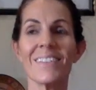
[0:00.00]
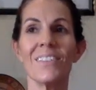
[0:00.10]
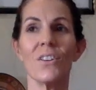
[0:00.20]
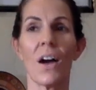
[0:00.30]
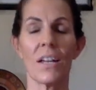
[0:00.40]

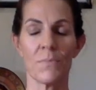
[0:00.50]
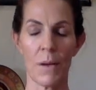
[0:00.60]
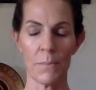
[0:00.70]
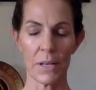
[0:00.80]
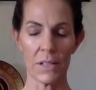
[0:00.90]
Your eyes
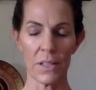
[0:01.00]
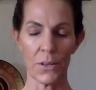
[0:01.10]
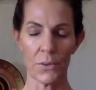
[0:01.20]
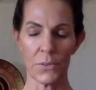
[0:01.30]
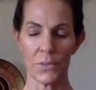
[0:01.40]
might be
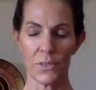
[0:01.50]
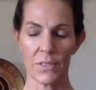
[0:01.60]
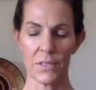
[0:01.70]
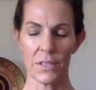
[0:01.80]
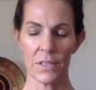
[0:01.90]

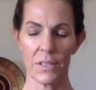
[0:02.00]
closed.